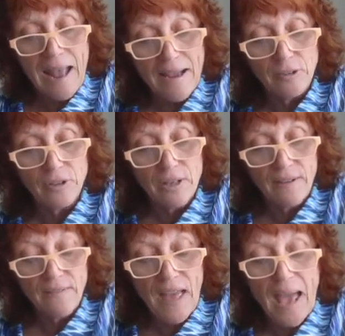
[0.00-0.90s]
Out
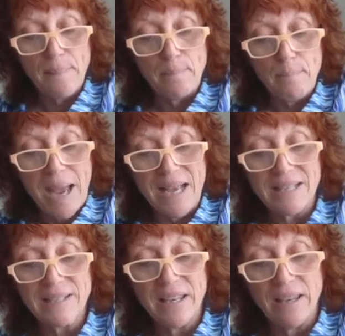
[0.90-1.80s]
of that
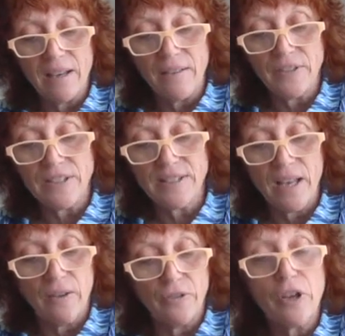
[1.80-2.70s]
masking of the
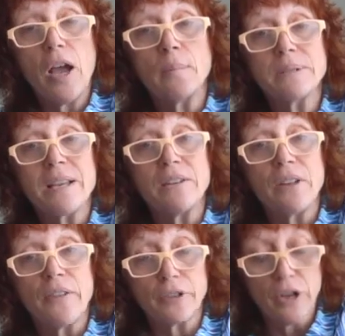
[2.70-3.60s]
self comes
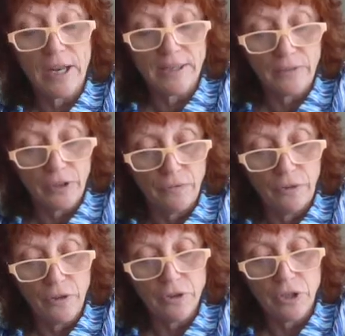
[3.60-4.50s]
another kind of
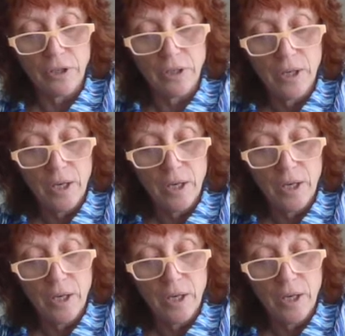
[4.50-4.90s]
confusion.